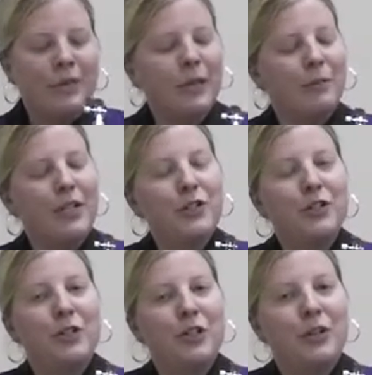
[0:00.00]
Now make
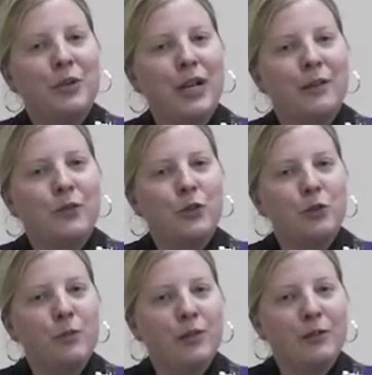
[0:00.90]
sure you don't have
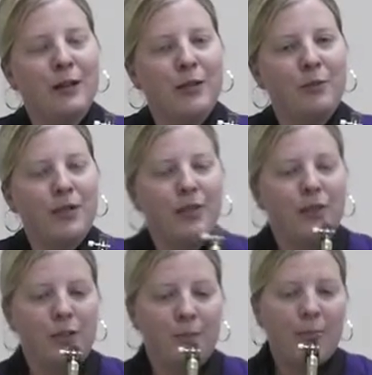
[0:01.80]
too much
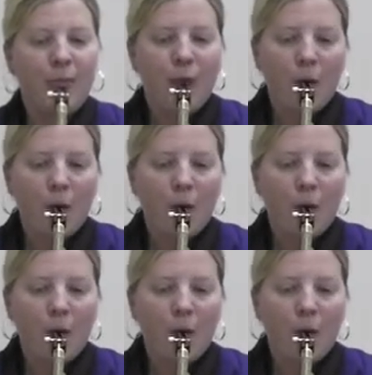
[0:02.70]
mouthpiece in,